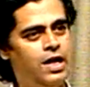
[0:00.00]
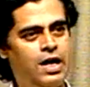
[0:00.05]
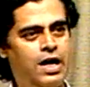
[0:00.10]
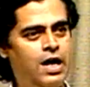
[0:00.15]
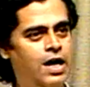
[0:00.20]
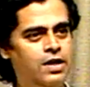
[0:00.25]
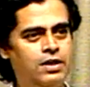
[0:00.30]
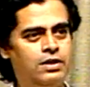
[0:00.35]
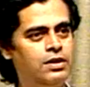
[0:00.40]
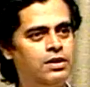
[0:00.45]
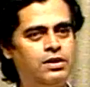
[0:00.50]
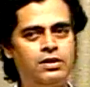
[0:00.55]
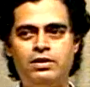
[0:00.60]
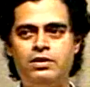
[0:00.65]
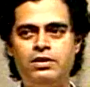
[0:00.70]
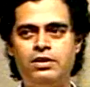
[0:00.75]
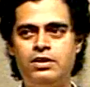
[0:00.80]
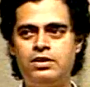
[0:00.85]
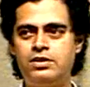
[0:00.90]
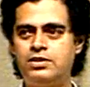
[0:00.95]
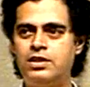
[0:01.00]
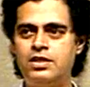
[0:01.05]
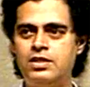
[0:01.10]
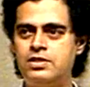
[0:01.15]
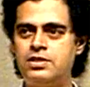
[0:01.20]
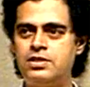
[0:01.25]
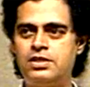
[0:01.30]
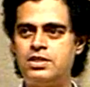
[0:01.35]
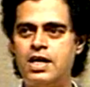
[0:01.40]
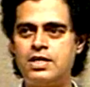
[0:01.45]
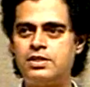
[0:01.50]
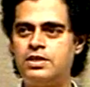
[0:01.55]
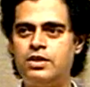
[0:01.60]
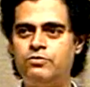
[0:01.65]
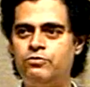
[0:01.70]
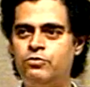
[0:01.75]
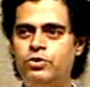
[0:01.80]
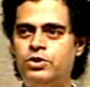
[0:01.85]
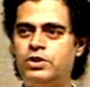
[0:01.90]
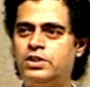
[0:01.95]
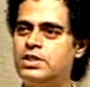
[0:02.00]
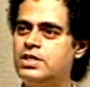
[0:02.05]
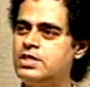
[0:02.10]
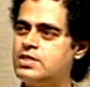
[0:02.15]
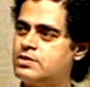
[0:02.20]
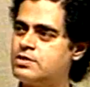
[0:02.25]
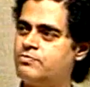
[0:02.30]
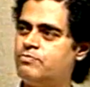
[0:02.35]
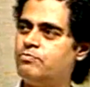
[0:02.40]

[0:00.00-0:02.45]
And then it is an easy task. Therefore, these